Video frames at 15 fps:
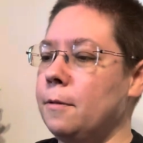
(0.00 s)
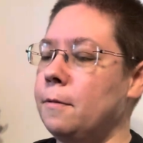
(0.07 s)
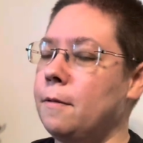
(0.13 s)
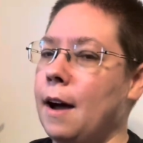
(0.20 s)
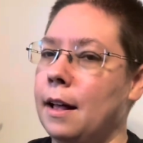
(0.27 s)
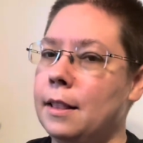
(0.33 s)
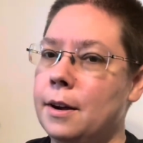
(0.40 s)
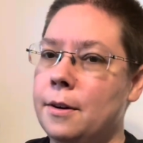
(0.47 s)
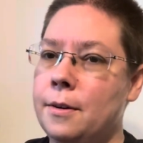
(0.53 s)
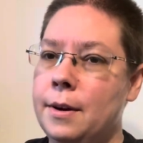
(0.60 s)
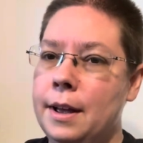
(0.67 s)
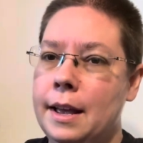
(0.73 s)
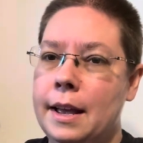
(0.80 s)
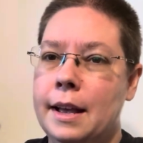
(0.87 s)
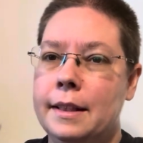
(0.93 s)
to follow
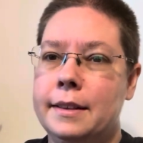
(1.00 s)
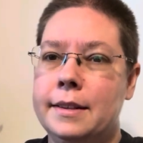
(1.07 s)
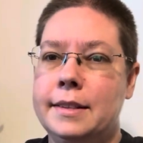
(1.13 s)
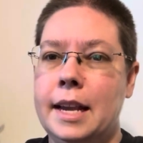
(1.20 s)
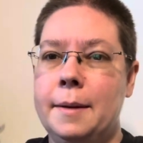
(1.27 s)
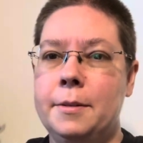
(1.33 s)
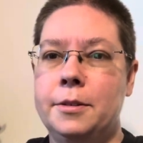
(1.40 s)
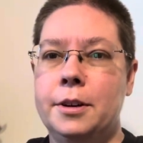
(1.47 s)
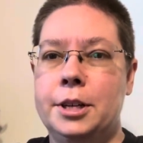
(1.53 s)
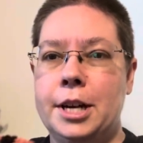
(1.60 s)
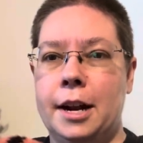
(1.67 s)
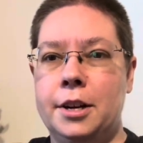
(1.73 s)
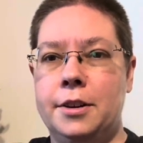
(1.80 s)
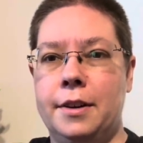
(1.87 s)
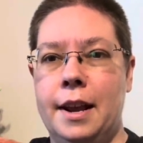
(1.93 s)
the same
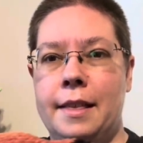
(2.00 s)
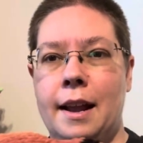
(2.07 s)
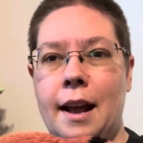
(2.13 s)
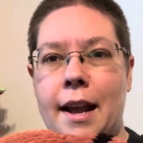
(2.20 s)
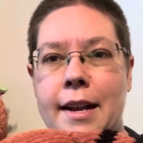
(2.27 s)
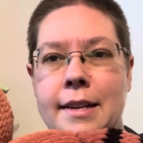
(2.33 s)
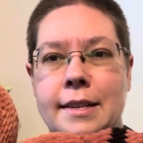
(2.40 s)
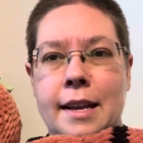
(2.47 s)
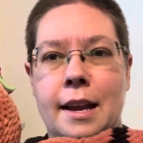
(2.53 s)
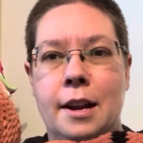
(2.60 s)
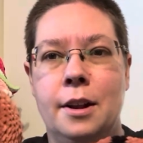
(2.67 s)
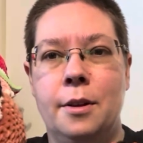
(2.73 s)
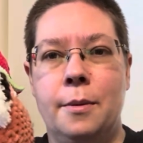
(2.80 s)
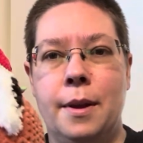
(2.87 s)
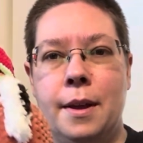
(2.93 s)
trajectory that I
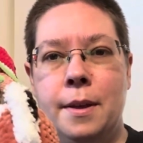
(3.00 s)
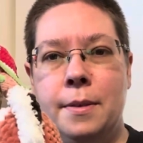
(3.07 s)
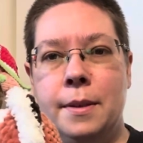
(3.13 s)
did with